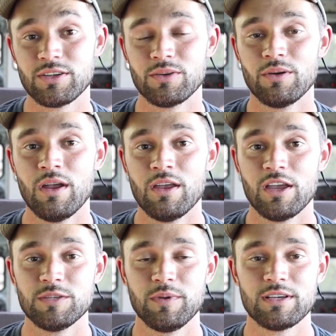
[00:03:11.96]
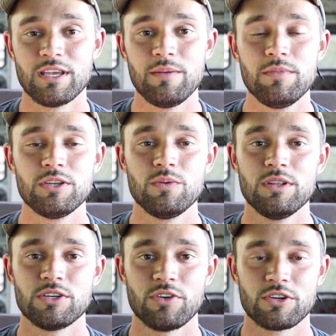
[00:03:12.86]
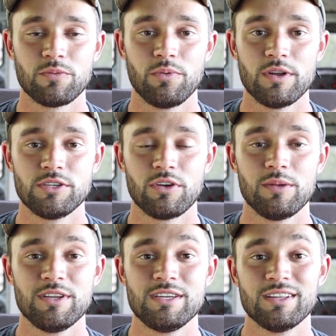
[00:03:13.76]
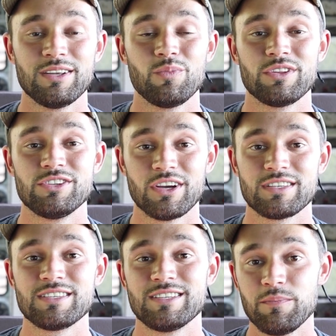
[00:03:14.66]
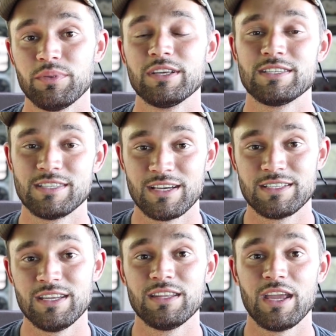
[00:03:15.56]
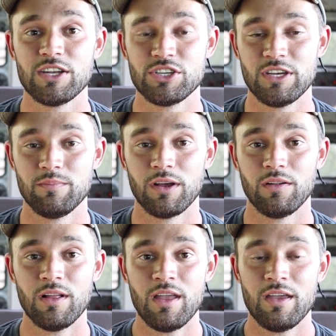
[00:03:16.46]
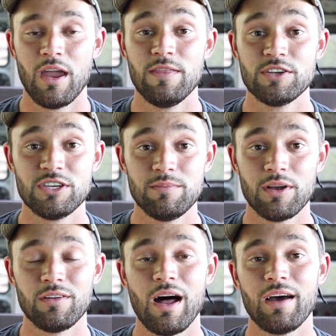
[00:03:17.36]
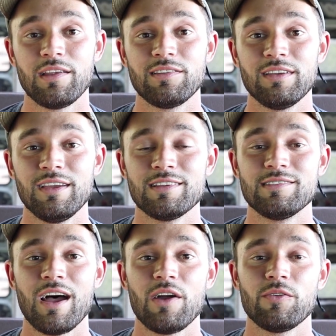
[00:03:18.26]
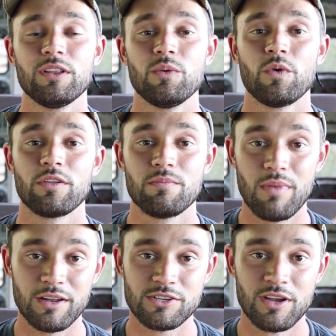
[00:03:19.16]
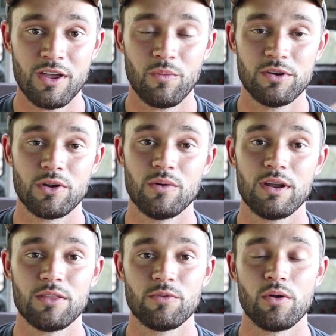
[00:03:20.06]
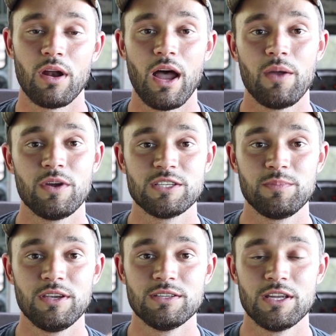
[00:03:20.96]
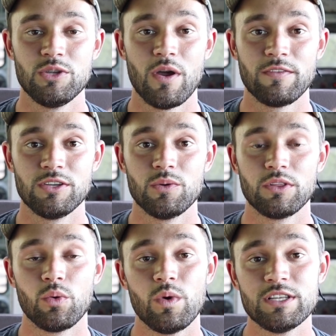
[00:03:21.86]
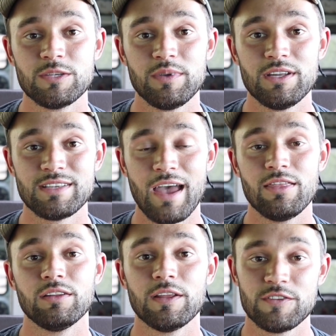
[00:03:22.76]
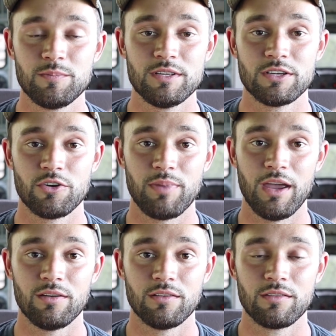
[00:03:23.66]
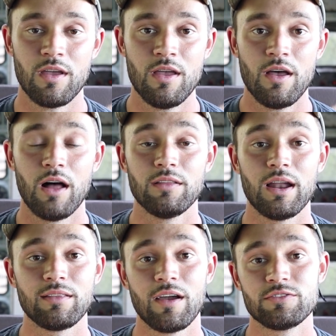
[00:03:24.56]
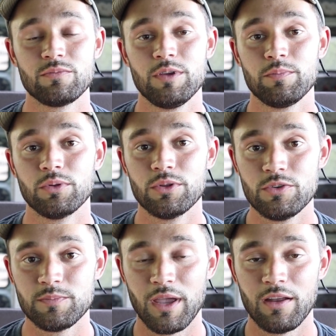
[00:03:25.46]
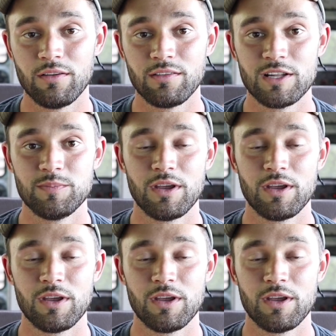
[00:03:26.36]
to is because in between these structure points, you're going to be dealing with just simply 16 gauge sheet metal. And the sheet metal honestly is not really worth much when you're going down the road at highway speeds and you have to deal with the wind speeds and the lift speeds on your panels. A lot of times when people lose panels, it's